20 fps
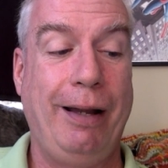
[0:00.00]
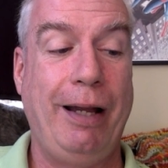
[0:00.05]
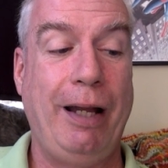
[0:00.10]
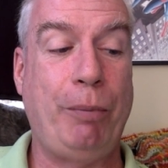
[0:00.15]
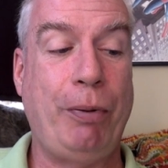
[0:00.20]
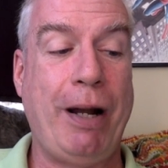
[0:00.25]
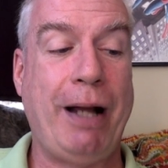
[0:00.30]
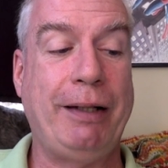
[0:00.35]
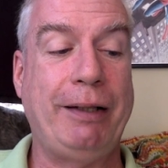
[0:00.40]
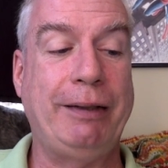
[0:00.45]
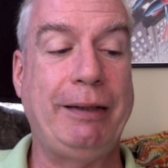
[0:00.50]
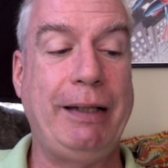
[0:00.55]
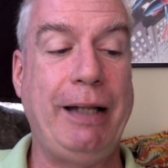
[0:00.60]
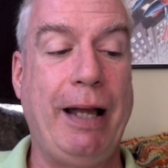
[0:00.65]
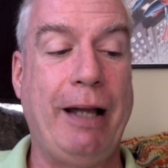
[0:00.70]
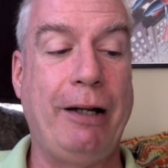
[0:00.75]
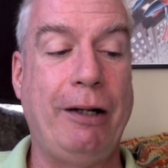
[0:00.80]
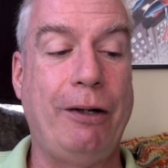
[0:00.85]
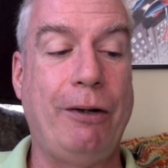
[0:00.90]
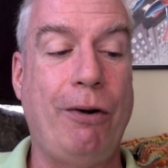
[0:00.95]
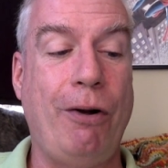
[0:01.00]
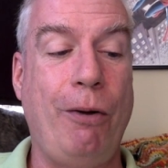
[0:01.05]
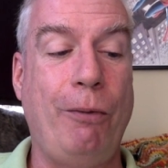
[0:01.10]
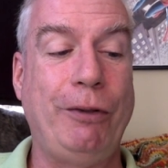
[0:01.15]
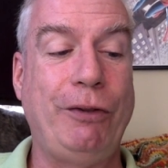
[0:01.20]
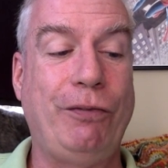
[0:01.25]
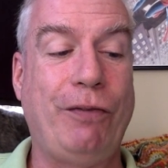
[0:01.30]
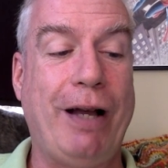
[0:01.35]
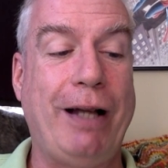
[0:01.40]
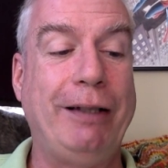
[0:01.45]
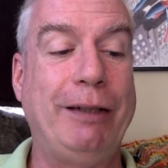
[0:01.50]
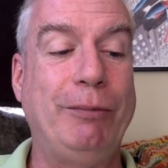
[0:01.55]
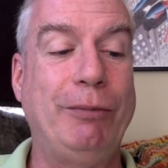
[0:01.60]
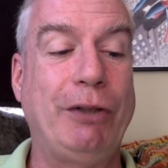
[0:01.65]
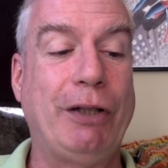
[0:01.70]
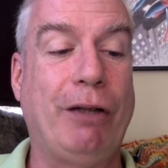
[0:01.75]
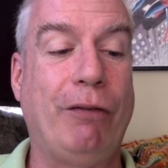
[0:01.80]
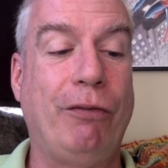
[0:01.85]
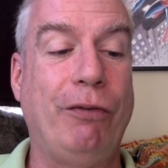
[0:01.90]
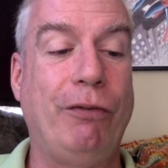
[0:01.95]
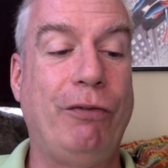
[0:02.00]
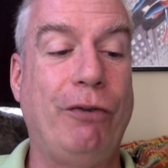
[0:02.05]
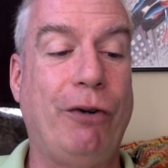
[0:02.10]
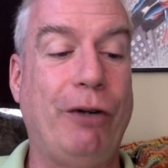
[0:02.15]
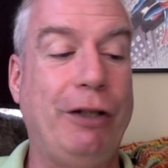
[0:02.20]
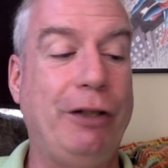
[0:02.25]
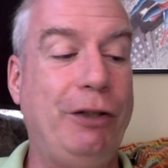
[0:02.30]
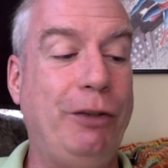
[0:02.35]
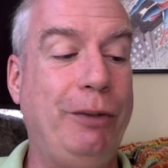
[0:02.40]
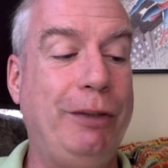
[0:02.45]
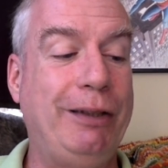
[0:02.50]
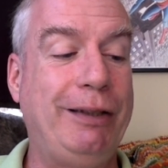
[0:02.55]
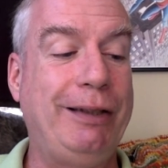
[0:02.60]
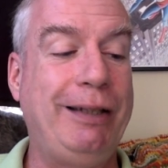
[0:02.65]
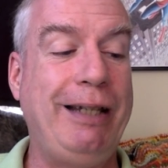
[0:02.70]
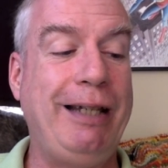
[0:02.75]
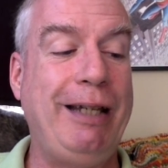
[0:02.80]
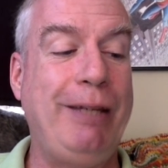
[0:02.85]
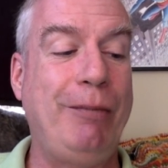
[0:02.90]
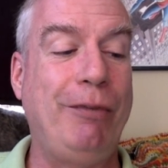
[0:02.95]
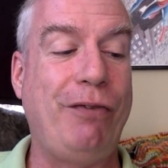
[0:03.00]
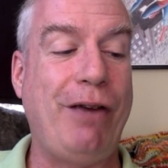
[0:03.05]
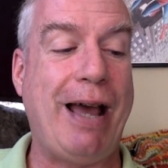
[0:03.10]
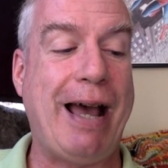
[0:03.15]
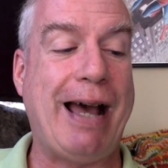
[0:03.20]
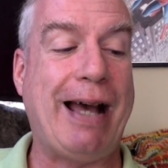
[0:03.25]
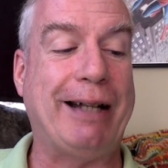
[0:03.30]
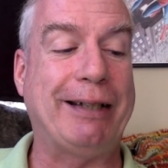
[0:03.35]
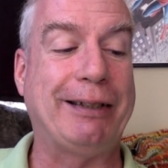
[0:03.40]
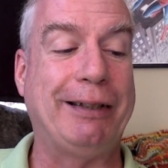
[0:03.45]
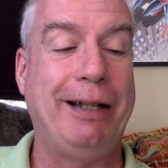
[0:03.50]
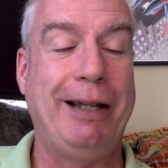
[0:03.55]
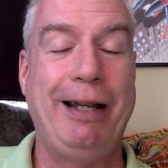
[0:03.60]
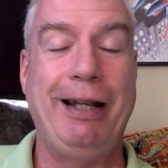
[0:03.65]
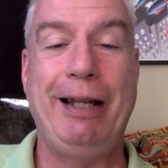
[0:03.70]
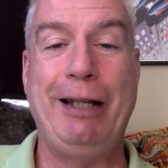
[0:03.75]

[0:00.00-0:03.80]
In practice, the editor always finds himself reverting to his team of hacks,